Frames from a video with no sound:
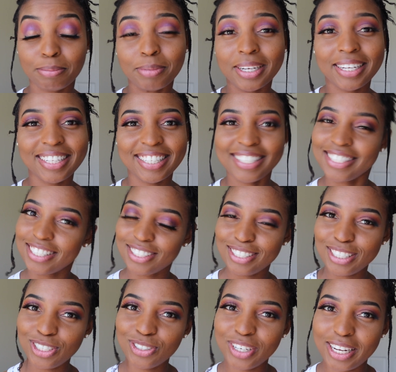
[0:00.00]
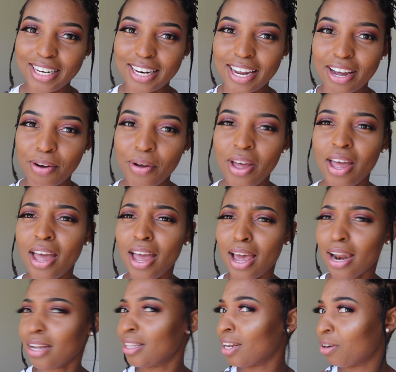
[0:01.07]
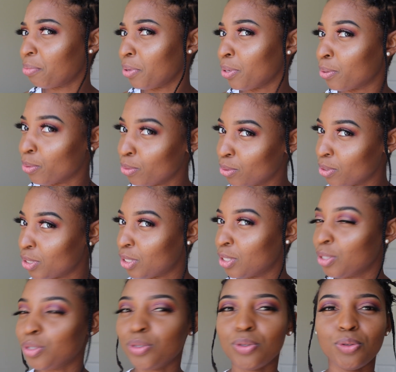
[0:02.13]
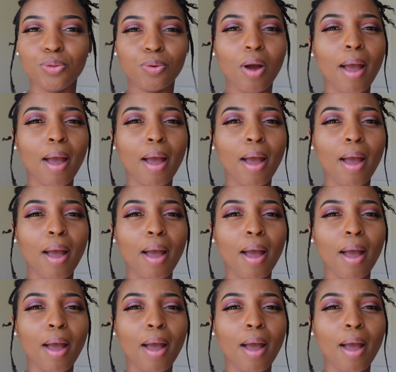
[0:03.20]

but this is a trend now and I thought it'd be cool to do